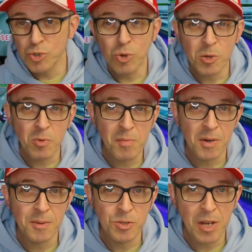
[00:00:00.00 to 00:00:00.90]
toyed with
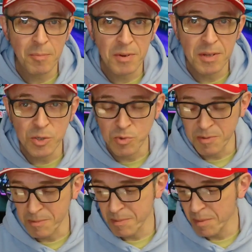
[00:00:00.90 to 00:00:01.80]
buying the Japanese one,
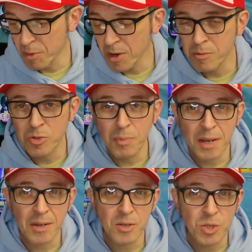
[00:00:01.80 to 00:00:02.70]
but I was a
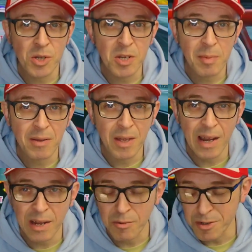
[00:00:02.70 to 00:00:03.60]
bit concerned about the
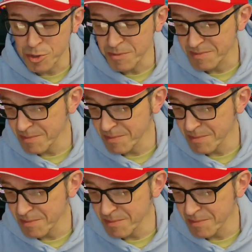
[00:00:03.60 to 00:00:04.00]
language,